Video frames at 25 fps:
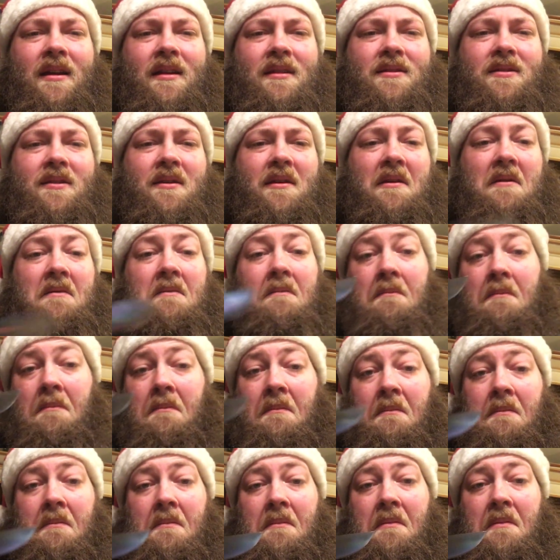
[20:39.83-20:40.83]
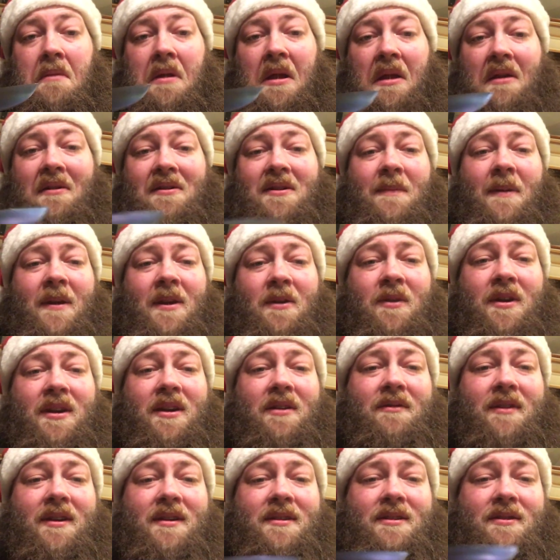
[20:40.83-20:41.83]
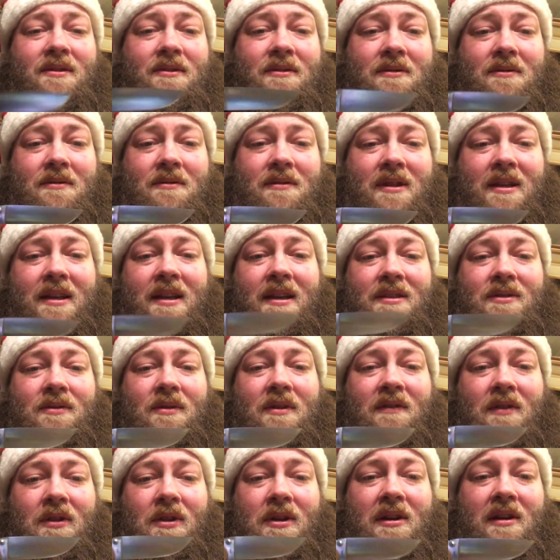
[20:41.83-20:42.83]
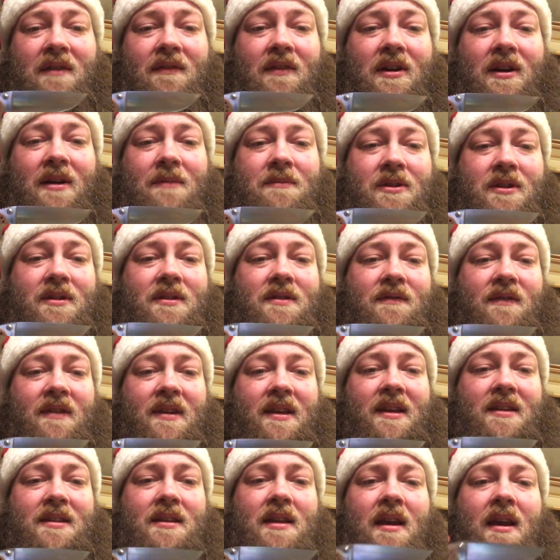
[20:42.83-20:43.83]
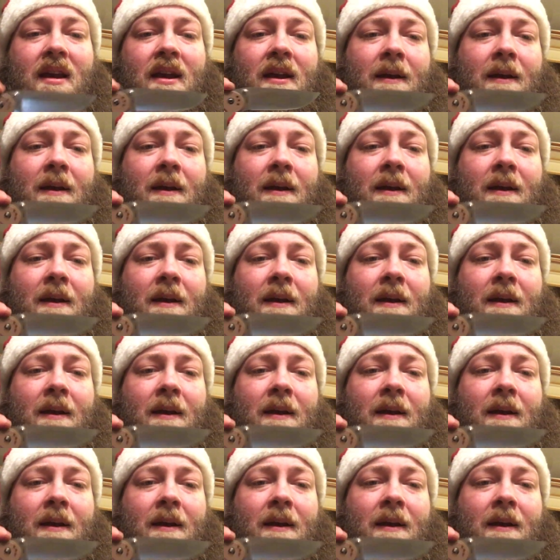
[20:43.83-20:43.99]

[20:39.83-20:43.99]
So I don't know, depending on what you're into, they do have a lot of options for this.